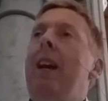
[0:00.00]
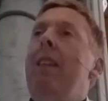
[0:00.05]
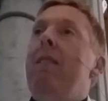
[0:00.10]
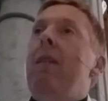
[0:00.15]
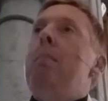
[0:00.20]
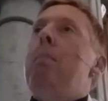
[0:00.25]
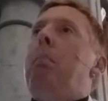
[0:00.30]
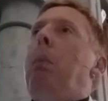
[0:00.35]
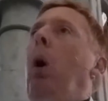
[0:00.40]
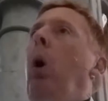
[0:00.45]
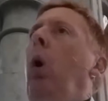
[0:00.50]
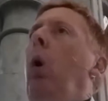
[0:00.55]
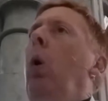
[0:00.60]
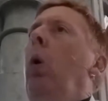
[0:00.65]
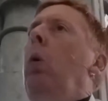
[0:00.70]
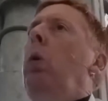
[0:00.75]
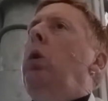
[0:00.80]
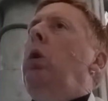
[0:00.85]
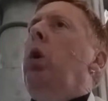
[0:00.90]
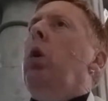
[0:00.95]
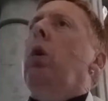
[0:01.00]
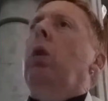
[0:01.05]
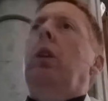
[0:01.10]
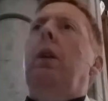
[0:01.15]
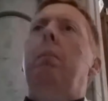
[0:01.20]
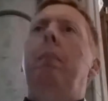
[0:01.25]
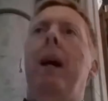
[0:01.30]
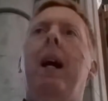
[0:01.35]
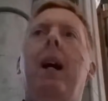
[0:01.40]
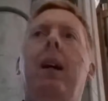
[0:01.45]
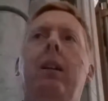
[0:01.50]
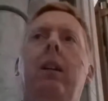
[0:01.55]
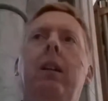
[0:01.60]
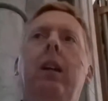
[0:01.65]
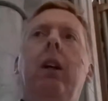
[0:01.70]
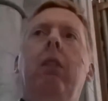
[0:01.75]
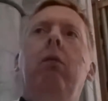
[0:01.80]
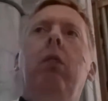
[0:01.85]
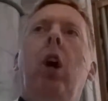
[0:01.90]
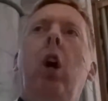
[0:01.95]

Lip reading: Even Paul talked about it in